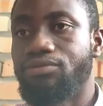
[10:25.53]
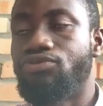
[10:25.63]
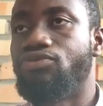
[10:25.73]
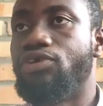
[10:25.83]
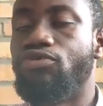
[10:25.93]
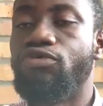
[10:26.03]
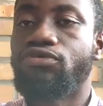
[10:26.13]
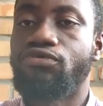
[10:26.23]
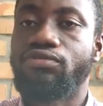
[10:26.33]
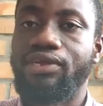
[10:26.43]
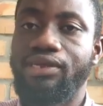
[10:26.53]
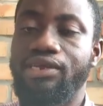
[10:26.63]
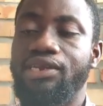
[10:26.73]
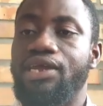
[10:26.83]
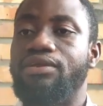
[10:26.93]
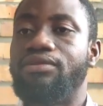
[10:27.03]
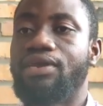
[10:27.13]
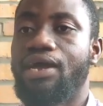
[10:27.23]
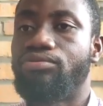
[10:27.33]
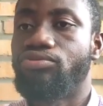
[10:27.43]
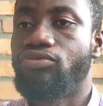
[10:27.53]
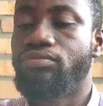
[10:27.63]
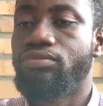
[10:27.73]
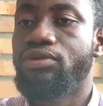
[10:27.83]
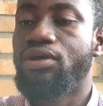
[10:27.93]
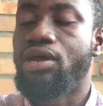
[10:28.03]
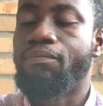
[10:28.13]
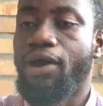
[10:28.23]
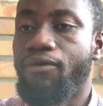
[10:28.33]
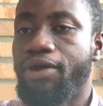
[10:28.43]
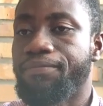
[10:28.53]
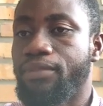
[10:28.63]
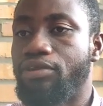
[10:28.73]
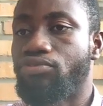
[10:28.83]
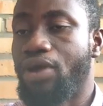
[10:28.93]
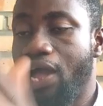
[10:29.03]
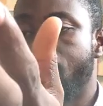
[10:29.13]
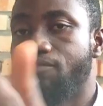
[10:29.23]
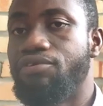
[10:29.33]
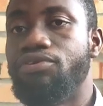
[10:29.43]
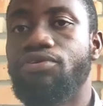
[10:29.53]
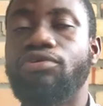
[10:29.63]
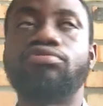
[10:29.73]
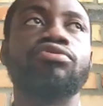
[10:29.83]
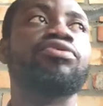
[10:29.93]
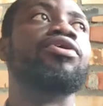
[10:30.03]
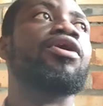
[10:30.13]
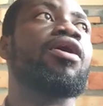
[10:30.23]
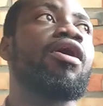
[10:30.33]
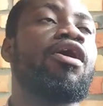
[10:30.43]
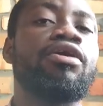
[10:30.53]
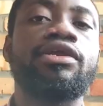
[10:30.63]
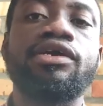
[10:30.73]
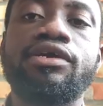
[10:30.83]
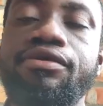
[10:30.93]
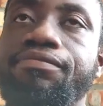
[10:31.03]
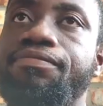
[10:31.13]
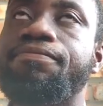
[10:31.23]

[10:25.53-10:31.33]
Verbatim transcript: to the Gold Coast again and assume power. And so I have a video also on the